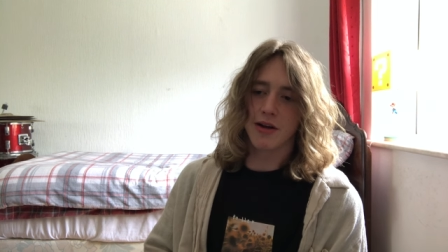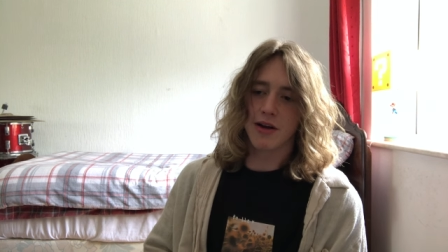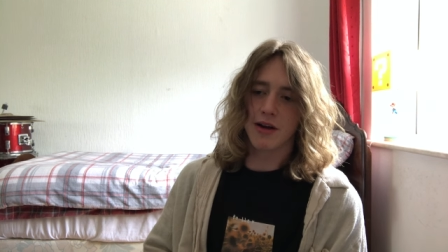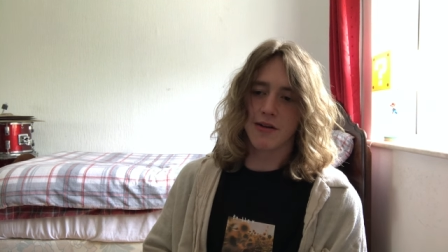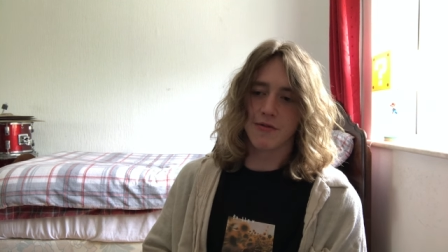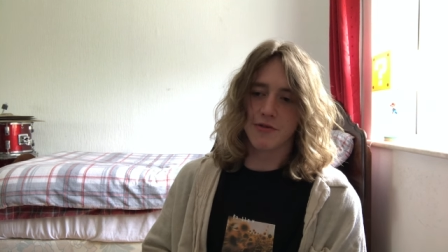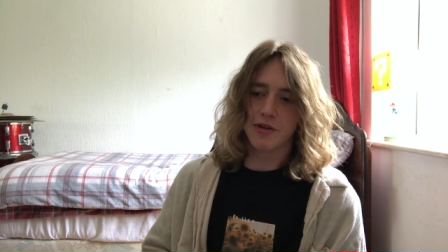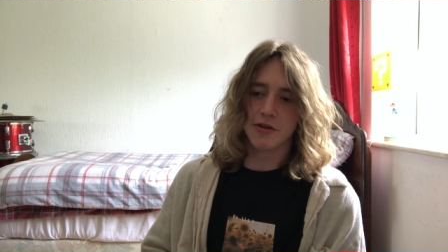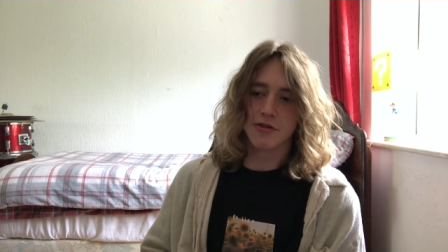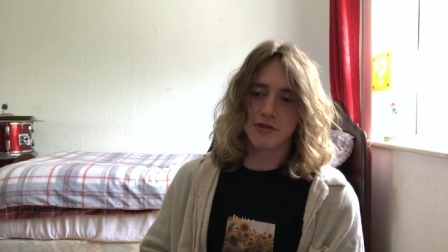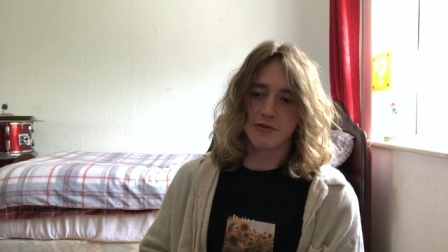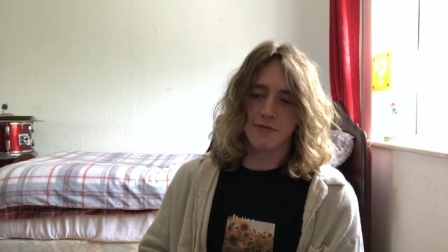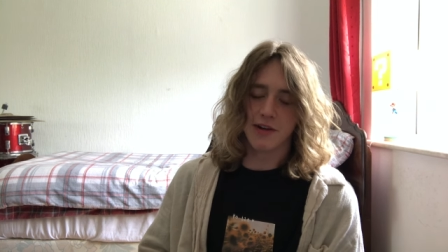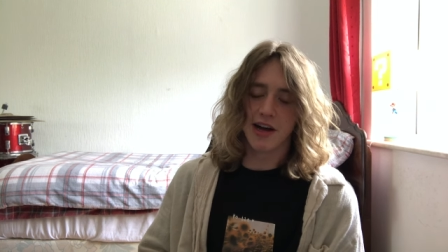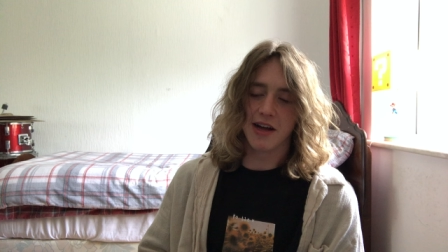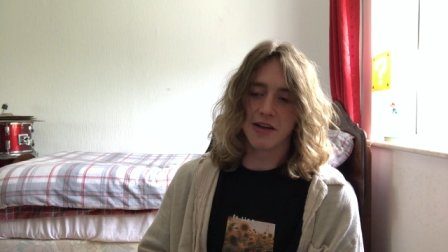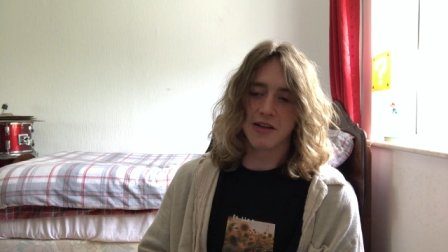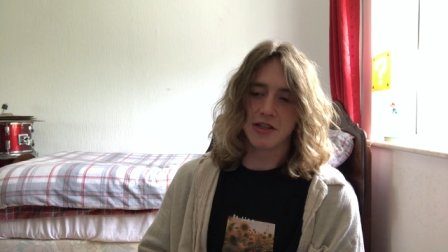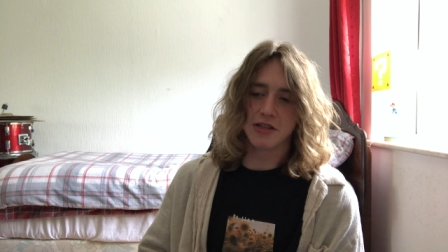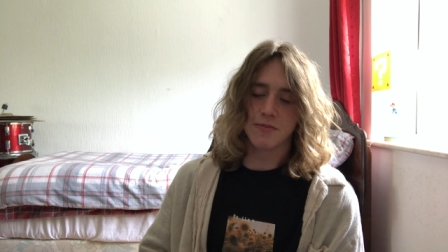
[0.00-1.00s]
of those
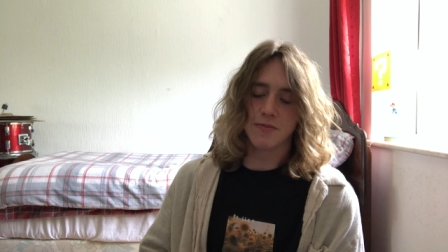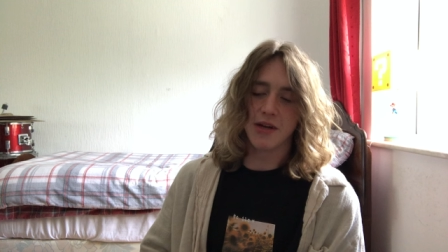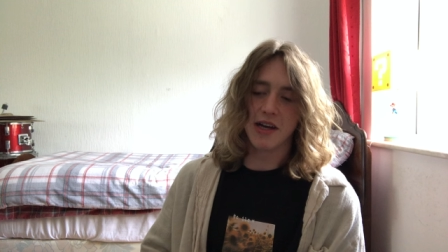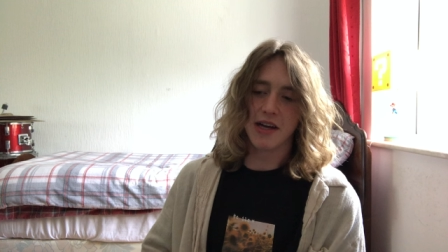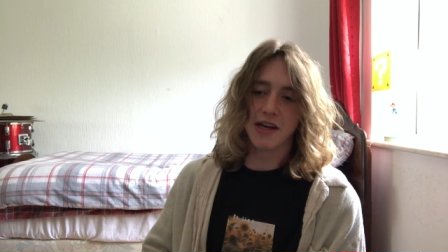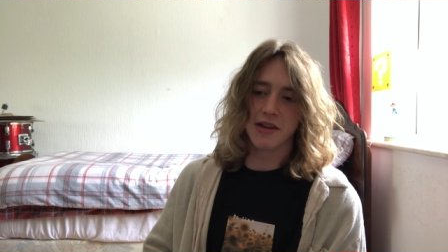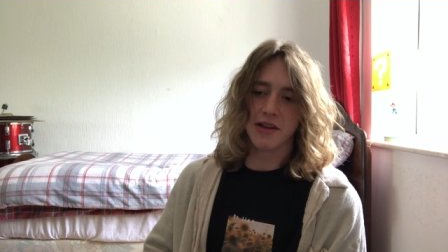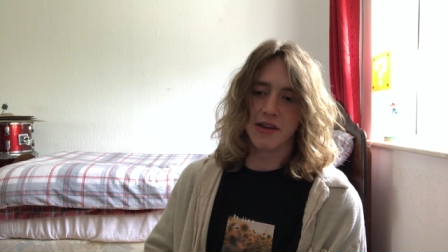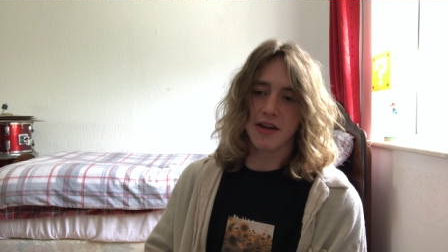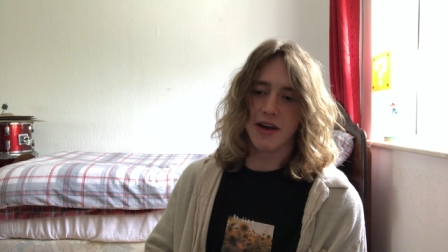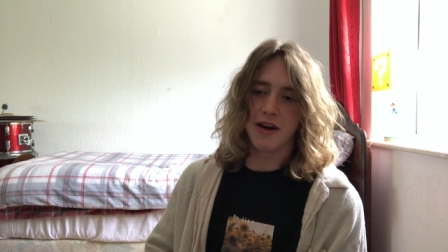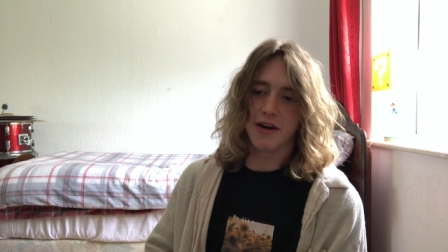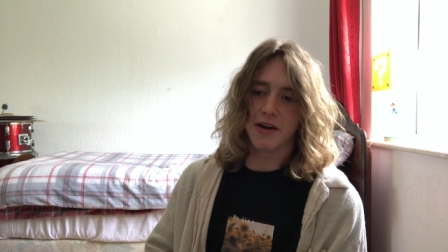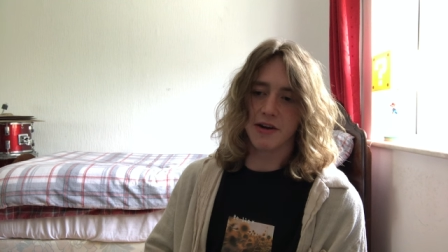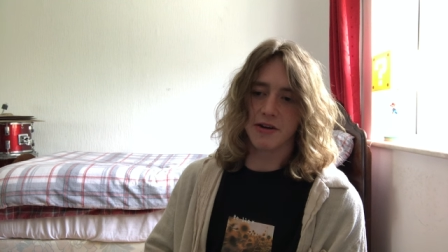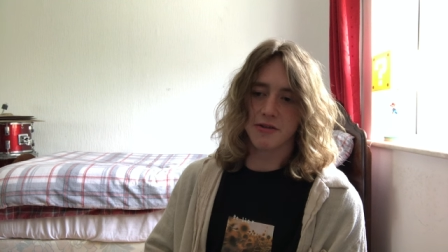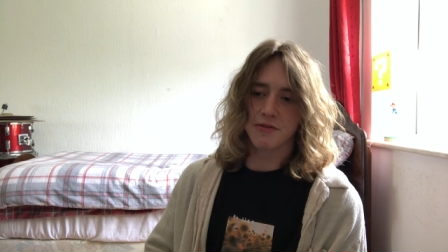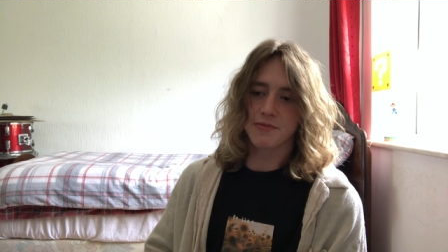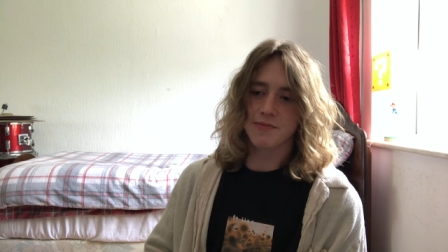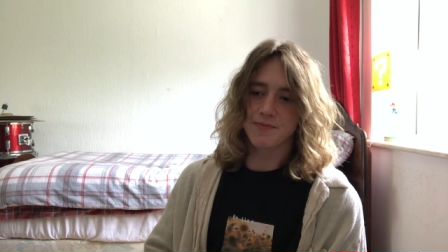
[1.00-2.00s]
valleys being
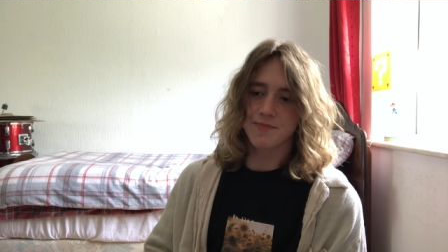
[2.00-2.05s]
there,